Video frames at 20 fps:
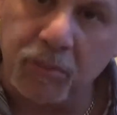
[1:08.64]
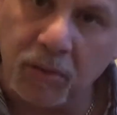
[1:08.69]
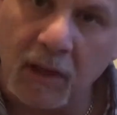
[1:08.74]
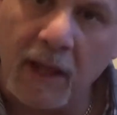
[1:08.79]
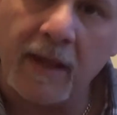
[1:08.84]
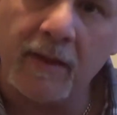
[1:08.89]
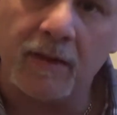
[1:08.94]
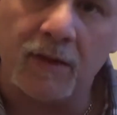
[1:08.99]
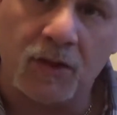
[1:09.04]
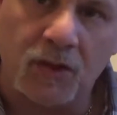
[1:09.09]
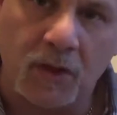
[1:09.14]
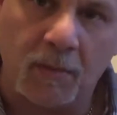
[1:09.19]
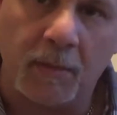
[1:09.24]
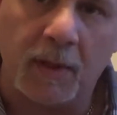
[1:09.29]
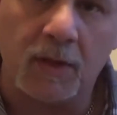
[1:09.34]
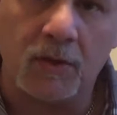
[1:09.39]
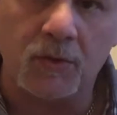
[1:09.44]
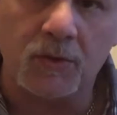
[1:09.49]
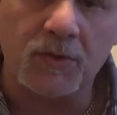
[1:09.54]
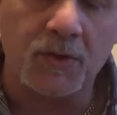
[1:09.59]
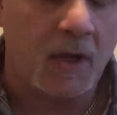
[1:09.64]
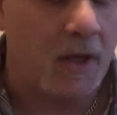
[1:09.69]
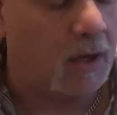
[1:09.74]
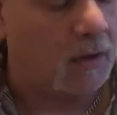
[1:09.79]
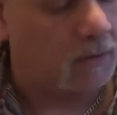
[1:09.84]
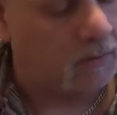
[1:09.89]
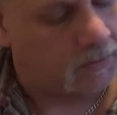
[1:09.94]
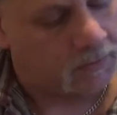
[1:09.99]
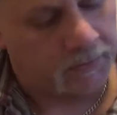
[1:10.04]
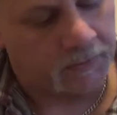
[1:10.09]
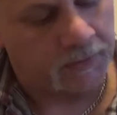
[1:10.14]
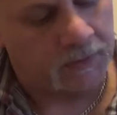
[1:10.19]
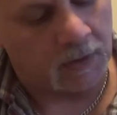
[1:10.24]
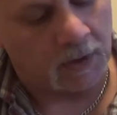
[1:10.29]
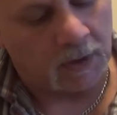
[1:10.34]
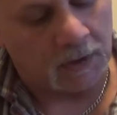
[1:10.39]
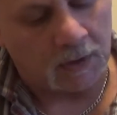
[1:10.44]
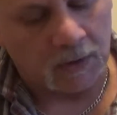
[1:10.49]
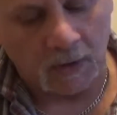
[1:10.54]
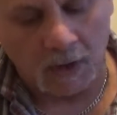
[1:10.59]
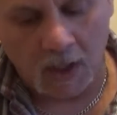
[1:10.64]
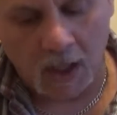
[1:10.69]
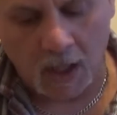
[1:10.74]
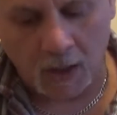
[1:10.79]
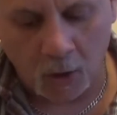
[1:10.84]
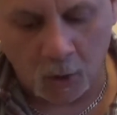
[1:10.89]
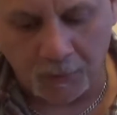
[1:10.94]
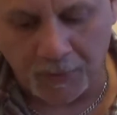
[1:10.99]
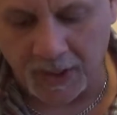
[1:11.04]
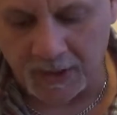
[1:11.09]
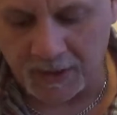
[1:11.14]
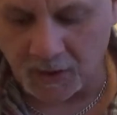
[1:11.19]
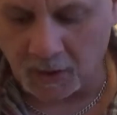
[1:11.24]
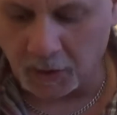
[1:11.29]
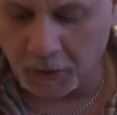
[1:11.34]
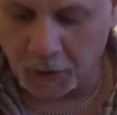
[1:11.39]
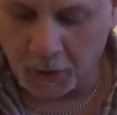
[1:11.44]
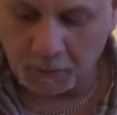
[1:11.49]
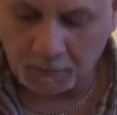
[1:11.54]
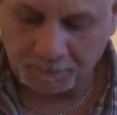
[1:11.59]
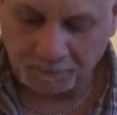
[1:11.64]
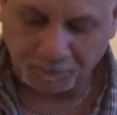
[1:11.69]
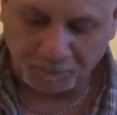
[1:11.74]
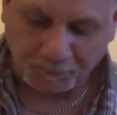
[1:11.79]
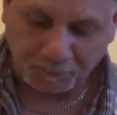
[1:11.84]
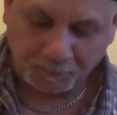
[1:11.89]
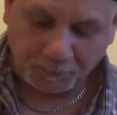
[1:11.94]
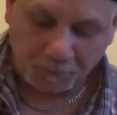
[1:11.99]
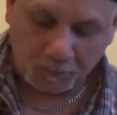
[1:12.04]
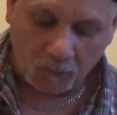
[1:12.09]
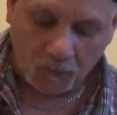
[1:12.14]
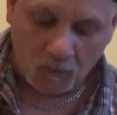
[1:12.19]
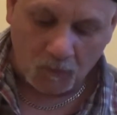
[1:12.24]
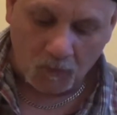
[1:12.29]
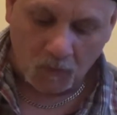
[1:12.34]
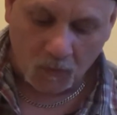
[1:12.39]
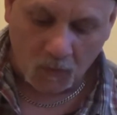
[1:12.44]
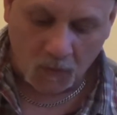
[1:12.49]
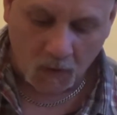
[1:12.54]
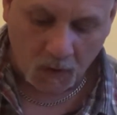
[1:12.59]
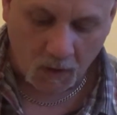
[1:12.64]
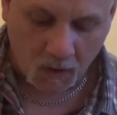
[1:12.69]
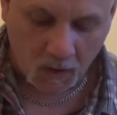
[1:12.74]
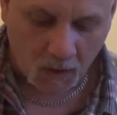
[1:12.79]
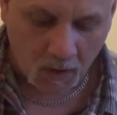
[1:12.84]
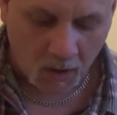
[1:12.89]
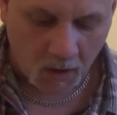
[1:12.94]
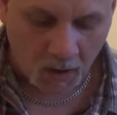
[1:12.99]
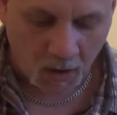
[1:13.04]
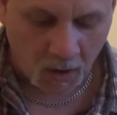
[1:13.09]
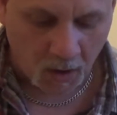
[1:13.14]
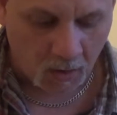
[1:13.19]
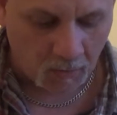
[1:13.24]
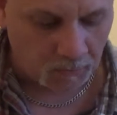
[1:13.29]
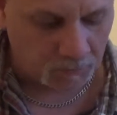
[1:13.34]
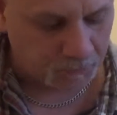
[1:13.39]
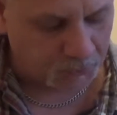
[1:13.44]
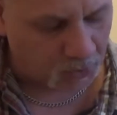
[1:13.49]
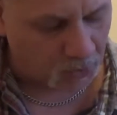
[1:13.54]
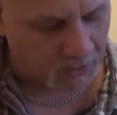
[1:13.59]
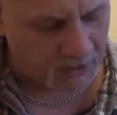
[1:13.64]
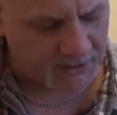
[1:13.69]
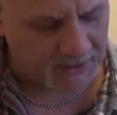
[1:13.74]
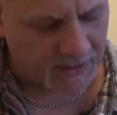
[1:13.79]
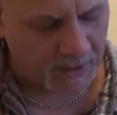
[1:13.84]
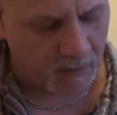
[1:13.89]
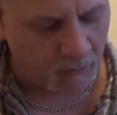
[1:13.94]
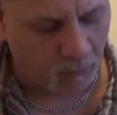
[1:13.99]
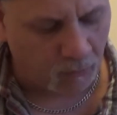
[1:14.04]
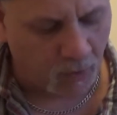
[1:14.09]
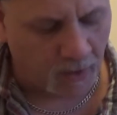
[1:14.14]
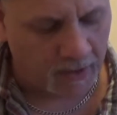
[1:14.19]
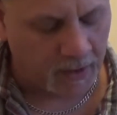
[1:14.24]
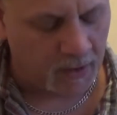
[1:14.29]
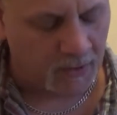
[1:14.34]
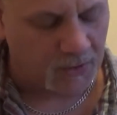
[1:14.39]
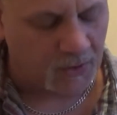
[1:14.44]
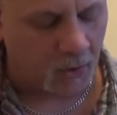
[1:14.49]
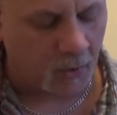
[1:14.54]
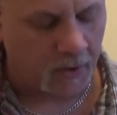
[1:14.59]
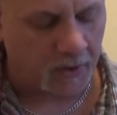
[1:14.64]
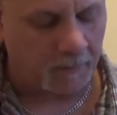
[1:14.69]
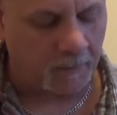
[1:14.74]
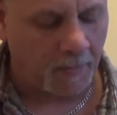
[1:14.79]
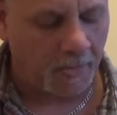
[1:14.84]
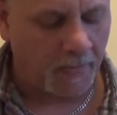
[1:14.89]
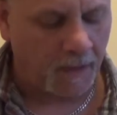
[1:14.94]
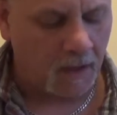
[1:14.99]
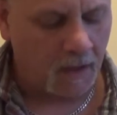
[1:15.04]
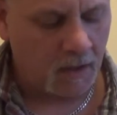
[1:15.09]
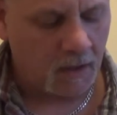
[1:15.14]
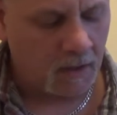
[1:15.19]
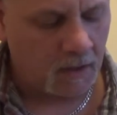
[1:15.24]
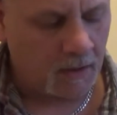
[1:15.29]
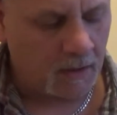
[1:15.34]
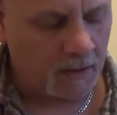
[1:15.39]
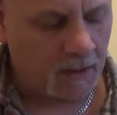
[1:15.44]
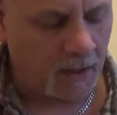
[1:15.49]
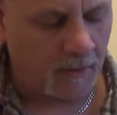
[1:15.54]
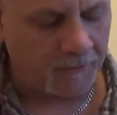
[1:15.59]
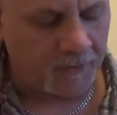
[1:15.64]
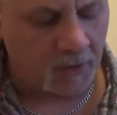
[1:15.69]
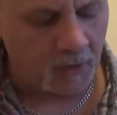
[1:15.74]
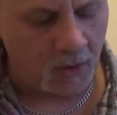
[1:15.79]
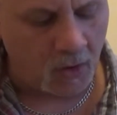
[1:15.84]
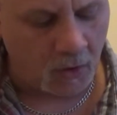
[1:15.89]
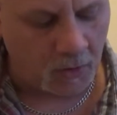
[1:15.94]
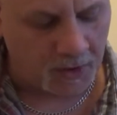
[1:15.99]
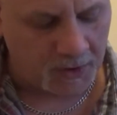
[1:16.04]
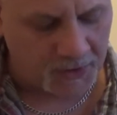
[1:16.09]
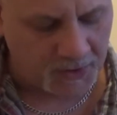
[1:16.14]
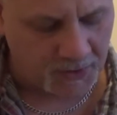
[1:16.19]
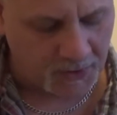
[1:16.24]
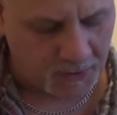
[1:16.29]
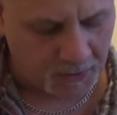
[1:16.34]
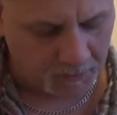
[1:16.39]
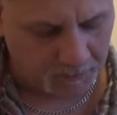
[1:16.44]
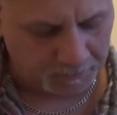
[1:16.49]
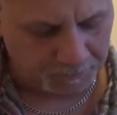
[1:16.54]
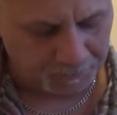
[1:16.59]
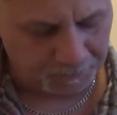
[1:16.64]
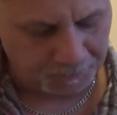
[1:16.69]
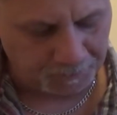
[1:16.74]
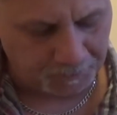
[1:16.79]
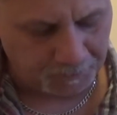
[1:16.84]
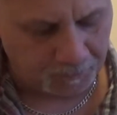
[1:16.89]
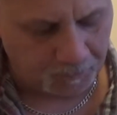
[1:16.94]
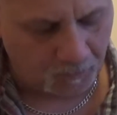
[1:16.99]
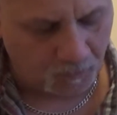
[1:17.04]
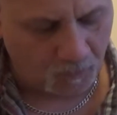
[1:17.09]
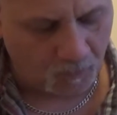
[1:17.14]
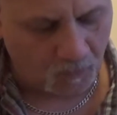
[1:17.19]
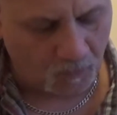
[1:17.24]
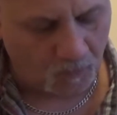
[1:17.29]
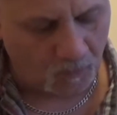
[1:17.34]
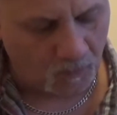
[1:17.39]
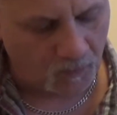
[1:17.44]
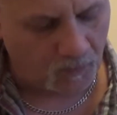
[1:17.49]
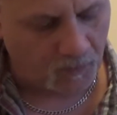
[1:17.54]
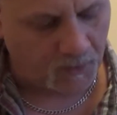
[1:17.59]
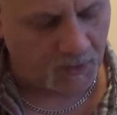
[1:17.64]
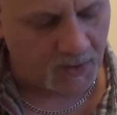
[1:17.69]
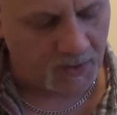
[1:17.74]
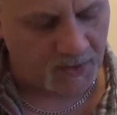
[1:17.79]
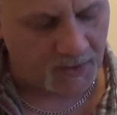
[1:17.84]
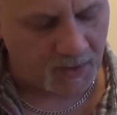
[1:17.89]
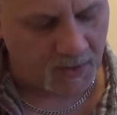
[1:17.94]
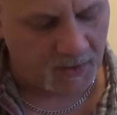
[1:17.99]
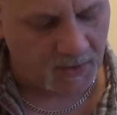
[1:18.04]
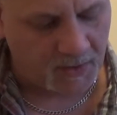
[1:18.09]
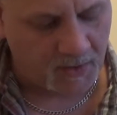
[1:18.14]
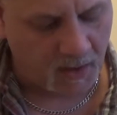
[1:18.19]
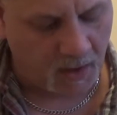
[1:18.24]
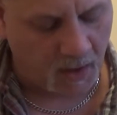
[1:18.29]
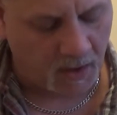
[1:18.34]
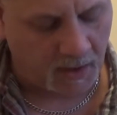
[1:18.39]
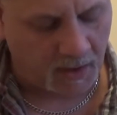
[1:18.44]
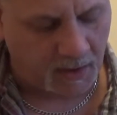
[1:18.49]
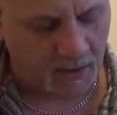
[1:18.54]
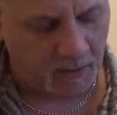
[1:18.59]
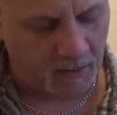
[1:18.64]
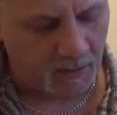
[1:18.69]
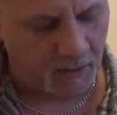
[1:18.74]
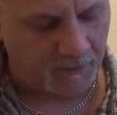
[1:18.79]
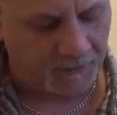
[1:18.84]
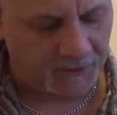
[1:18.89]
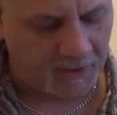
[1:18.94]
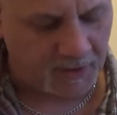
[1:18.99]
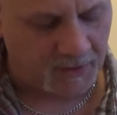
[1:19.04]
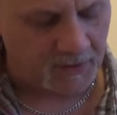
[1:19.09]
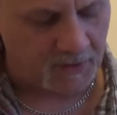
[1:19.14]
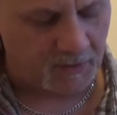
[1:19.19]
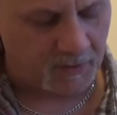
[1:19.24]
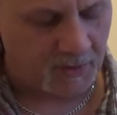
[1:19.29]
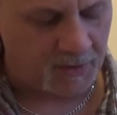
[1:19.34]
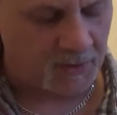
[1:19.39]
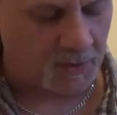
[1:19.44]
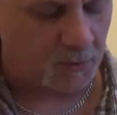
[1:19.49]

play the G major scale. I hope that's clear. So let's get right into it. Now, if you notice, this is this